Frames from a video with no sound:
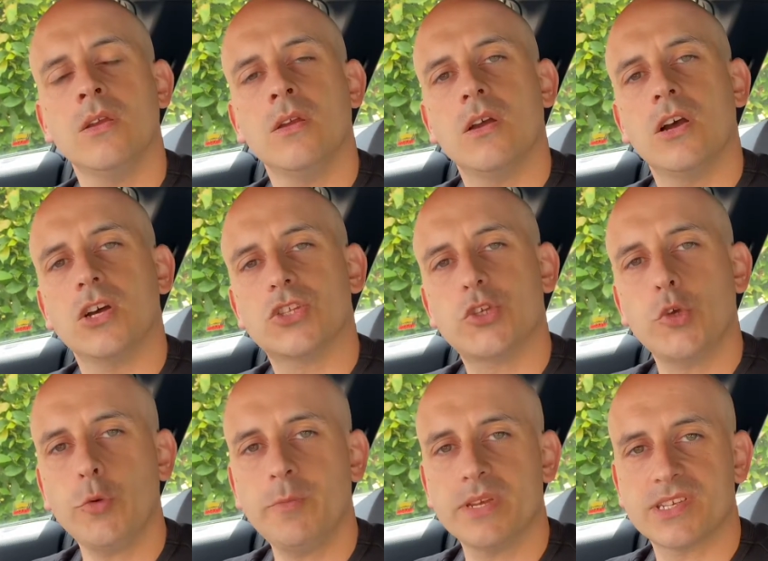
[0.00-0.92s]
A
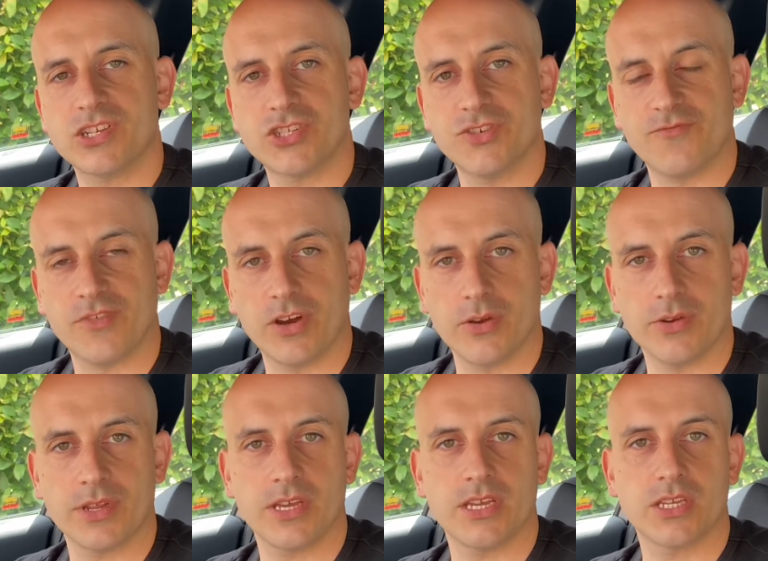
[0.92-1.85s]
2 position
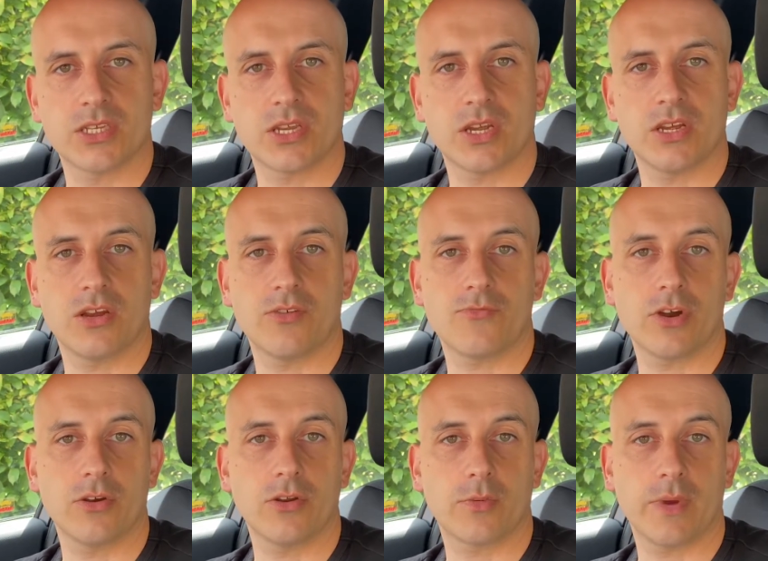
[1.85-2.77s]
road is a
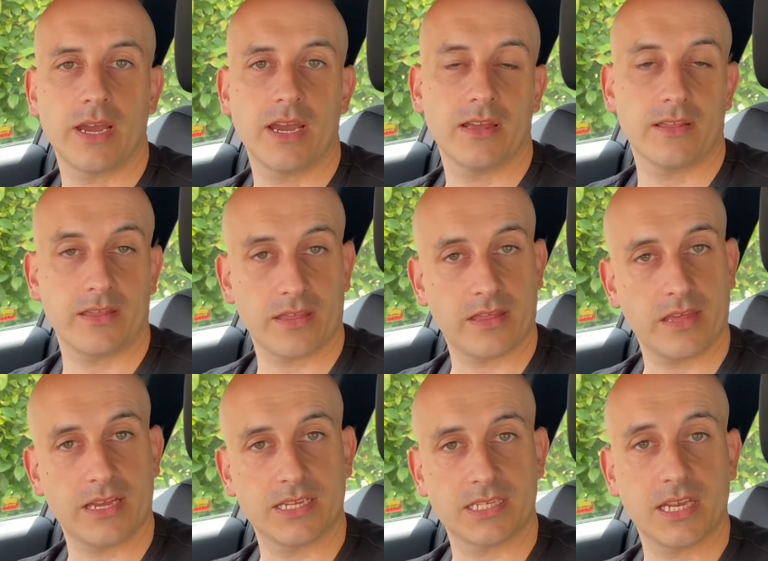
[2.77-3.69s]
road where
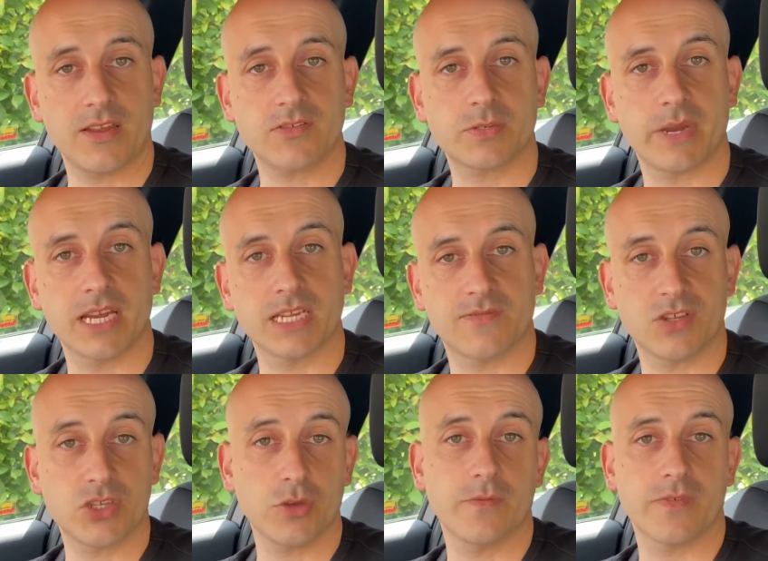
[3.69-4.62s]
there's enough space for
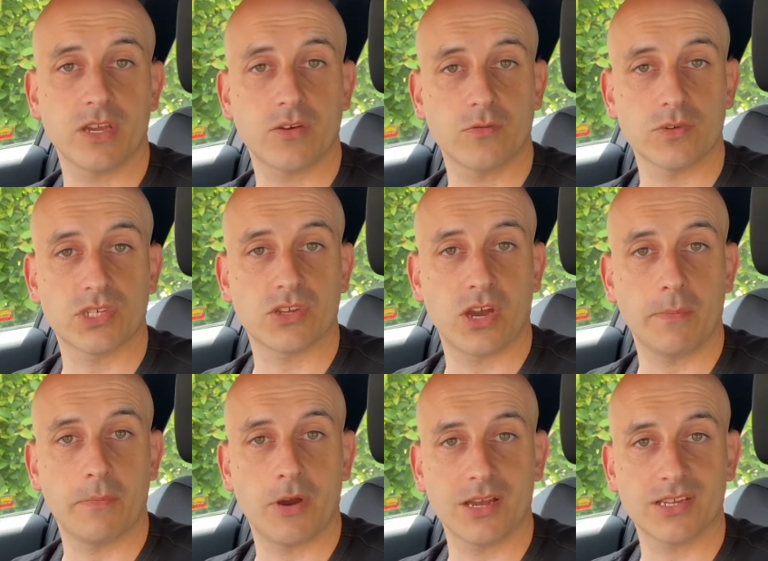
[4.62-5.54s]
2 vehicles side
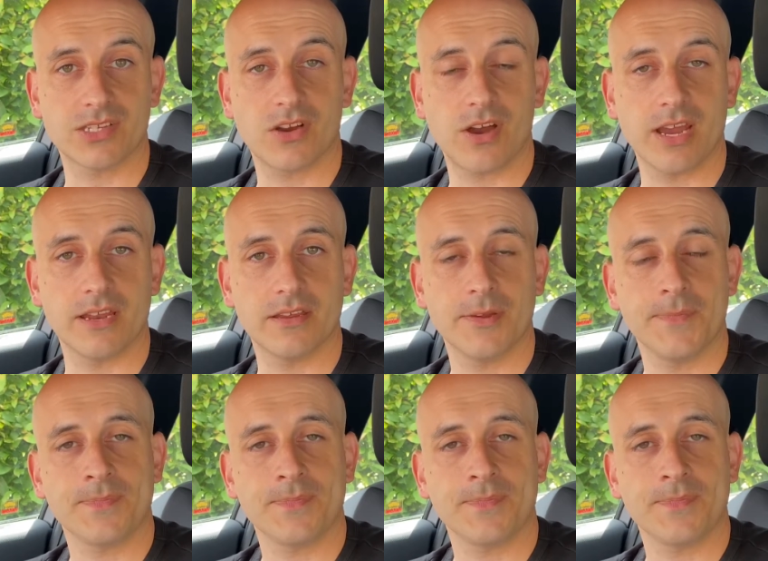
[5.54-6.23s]
by side.